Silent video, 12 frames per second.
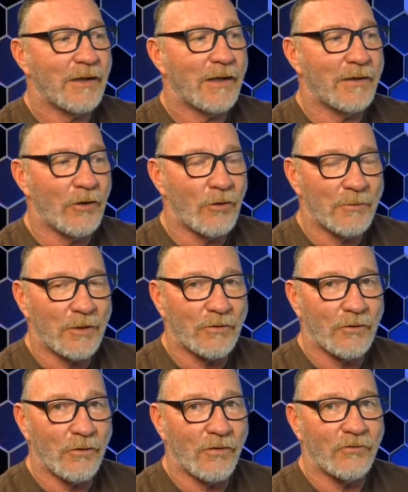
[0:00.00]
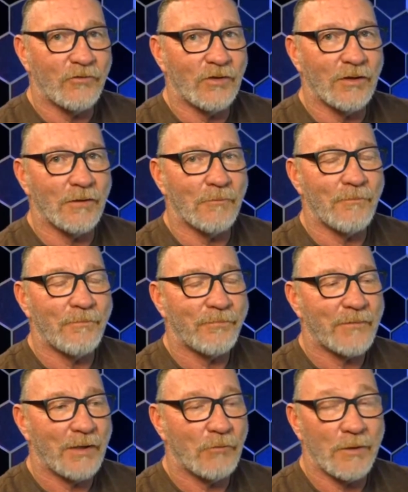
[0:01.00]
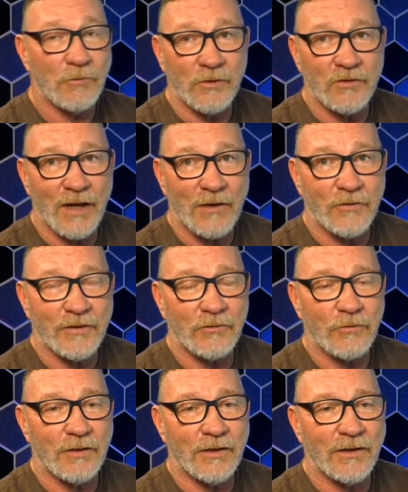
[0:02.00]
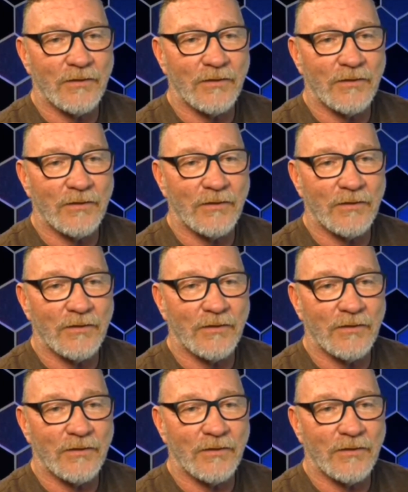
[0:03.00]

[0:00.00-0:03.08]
I know I'm going to go to the gym, and we retired in Korea.